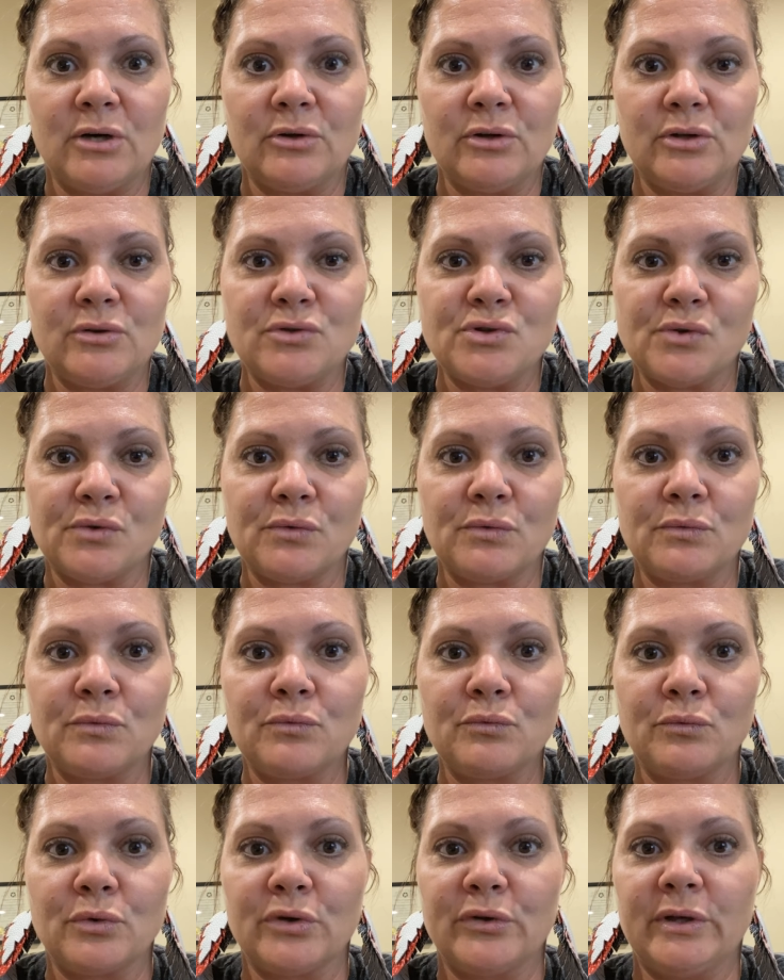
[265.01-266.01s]
You don't
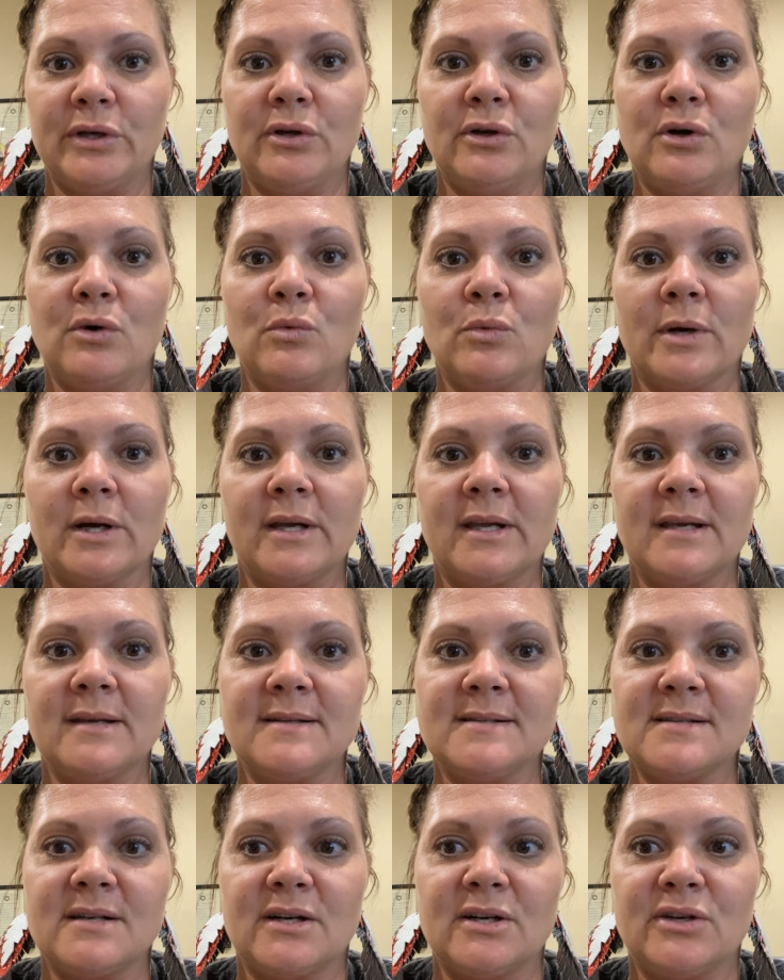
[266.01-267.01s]
really know where
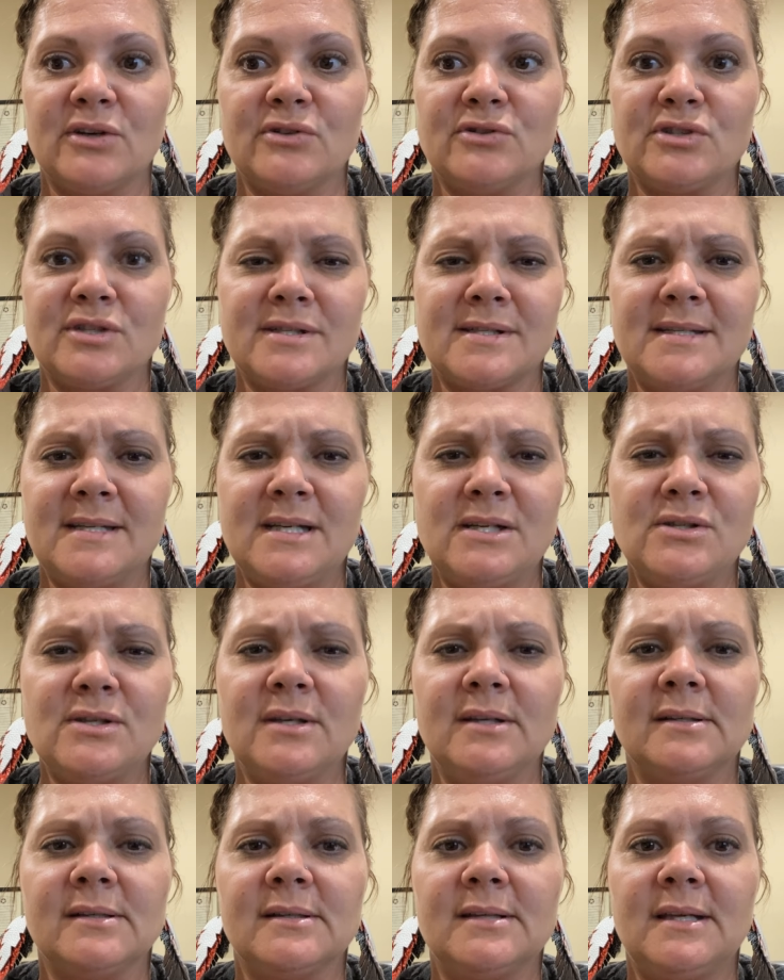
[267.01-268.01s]
kids are. You're just
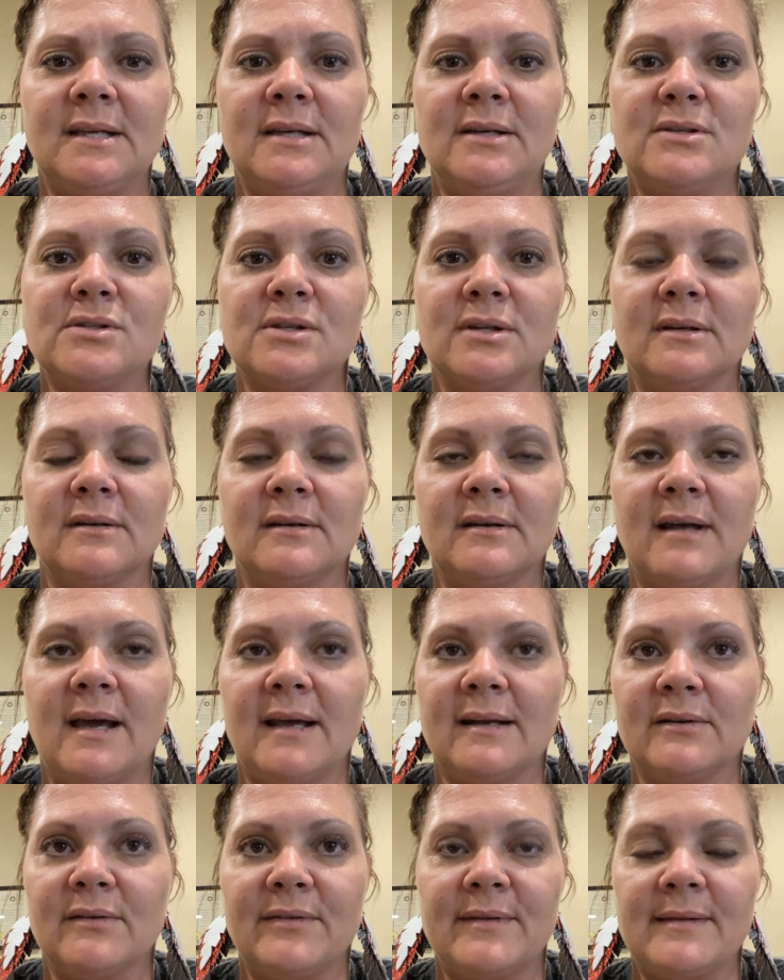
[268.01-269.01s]
teaching to teach, and I
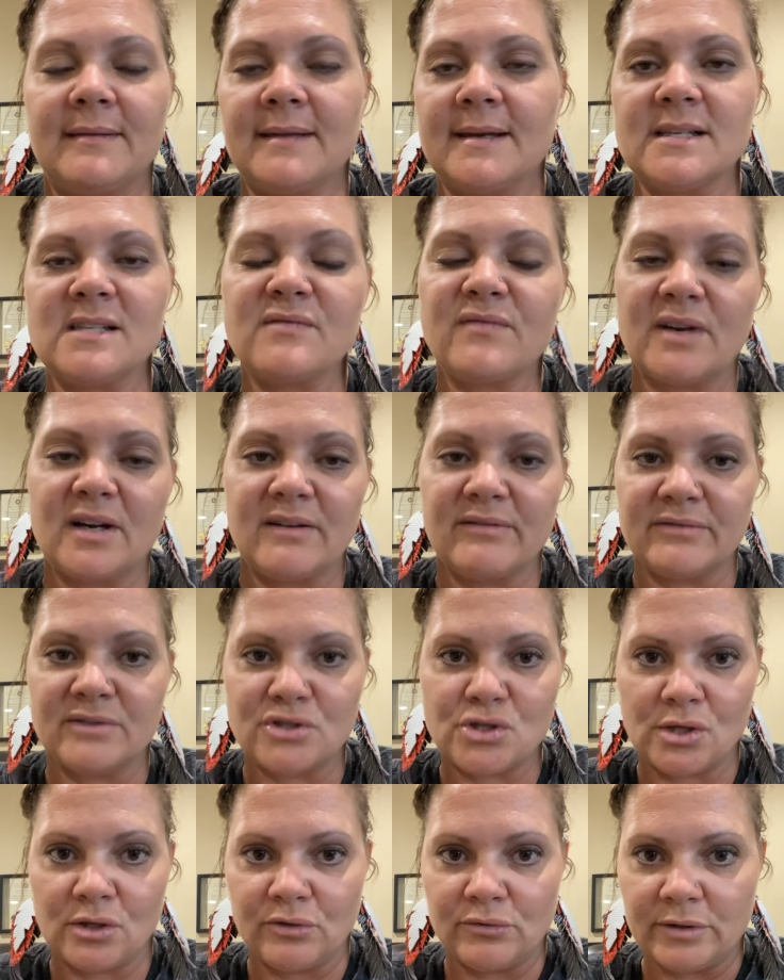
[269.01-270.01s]
don't think that's fair for
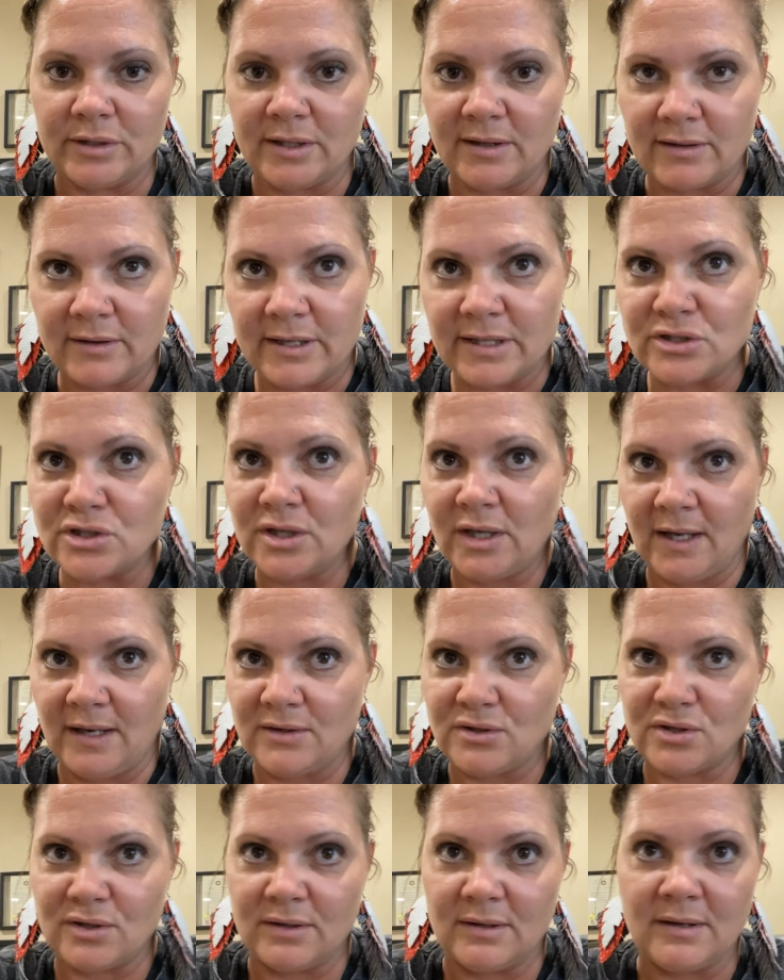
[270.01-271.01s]
children and their
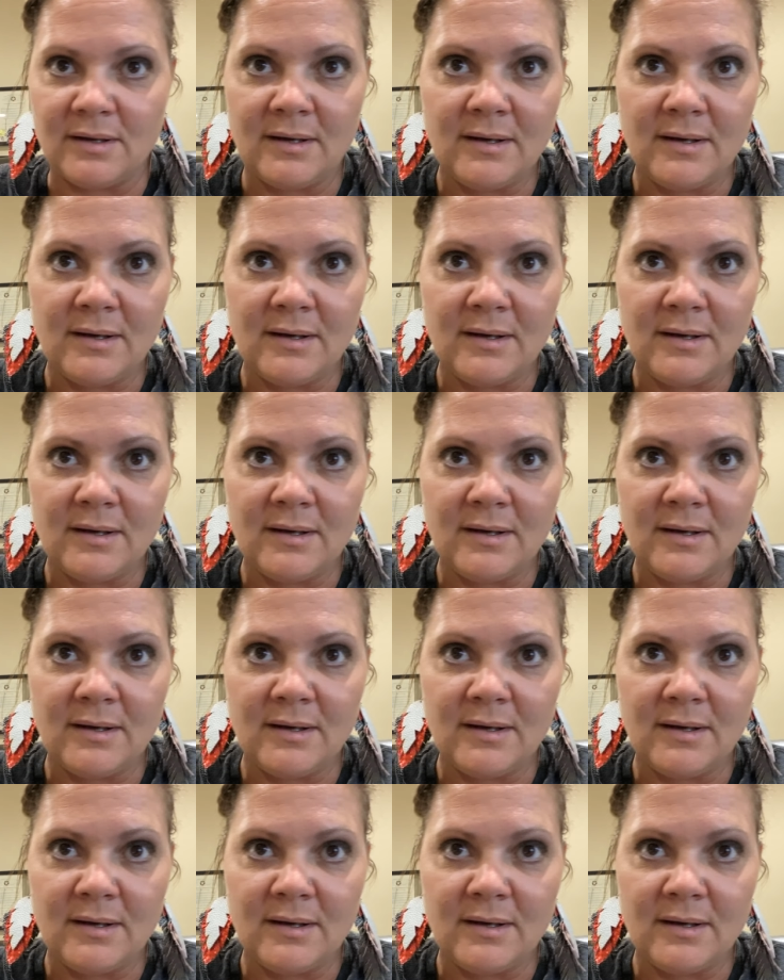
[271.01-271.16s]
education.